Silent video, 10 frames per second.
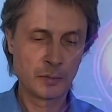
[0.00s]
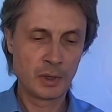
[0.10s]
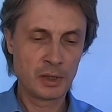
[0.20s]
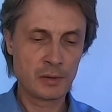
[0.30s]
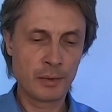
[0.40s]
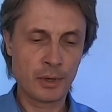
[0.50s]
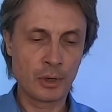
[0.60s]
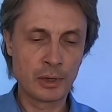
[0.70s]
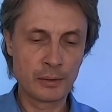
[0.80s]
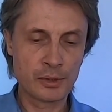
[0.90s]
It's very
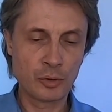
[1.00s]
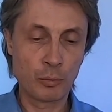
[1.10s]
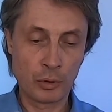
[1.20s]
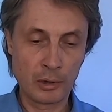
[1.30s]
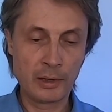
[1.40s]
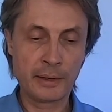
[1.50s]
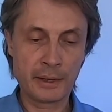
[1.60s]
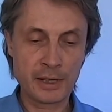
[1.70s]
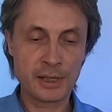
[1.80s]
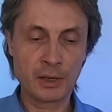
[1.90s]
close to boiling, and
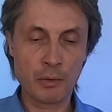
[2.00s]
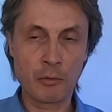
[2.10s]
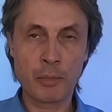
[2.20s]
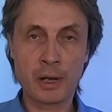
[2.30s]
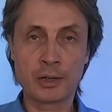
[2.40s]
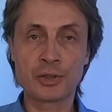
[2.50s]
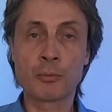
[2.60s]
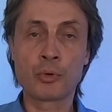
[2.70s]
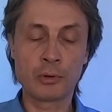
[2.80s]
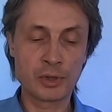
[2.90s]
I think we will manage to
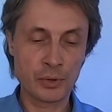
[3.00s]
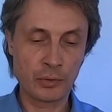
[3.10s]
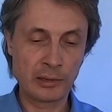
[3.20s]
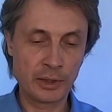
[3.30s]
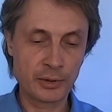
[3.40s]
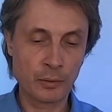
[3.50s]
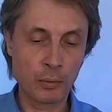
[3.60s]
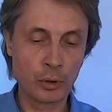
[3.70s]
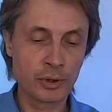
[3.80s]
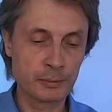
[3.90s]
boil 1/3 liter of
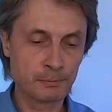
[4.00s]
water.